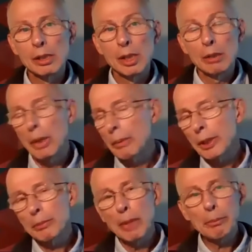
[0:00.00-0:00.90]

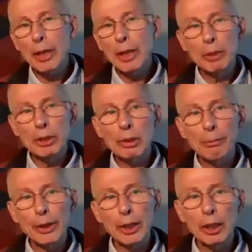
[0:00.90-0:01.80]
Maybe that means I'm
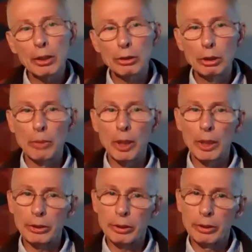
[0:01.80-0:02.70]
thinking too
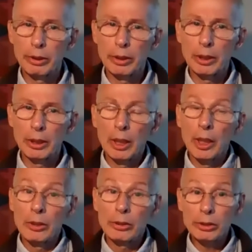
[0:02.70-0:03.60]
much.
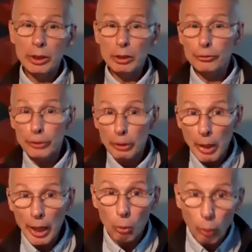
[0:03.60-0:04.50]
Still, from
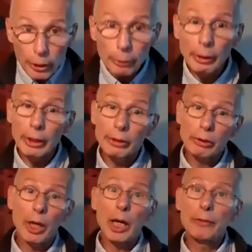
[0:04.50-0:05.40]
my wonderings,
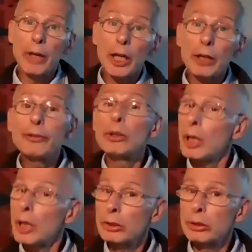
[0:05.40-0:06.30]
I've got a few
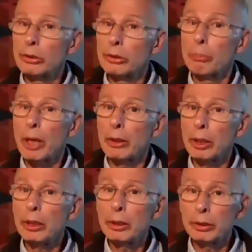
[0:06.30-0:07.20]
hunches about
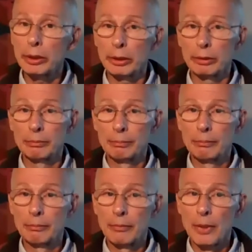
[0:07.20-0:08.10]
healing,
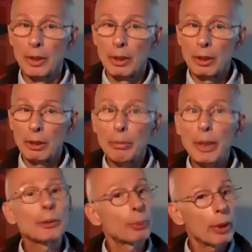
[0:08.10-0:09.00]

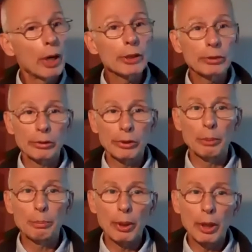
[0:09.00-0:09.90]
about the process and the
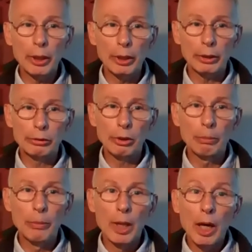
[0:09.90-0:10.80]
product.
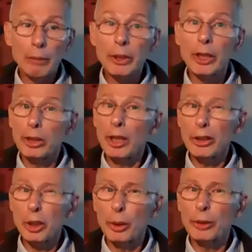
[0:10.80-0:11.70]
So I'm going to tell
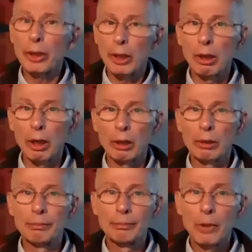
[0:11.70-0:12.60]
you what they are,
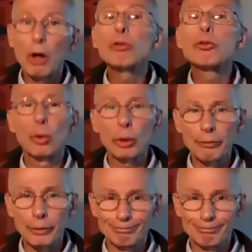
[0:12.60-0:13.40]
all four of them.